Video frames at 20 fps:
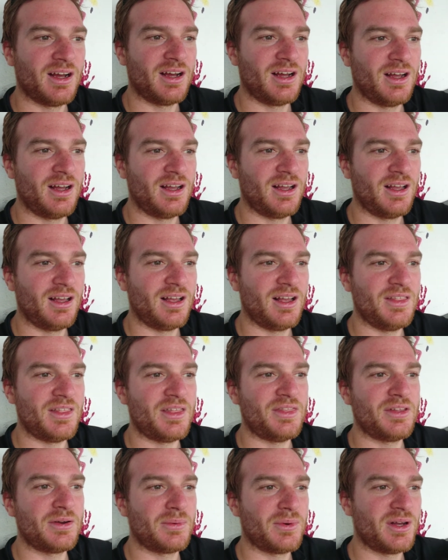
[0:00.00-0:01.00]
Uh, and
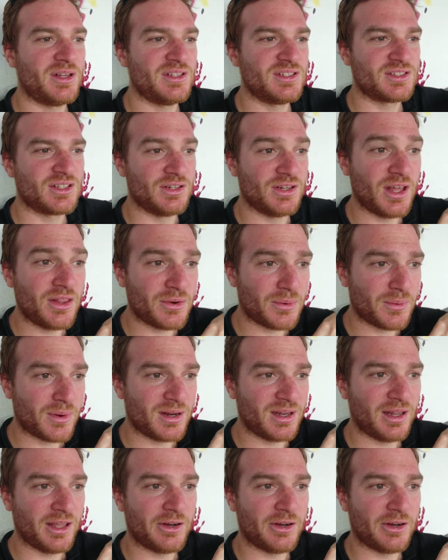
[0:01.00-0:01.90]
then there was another one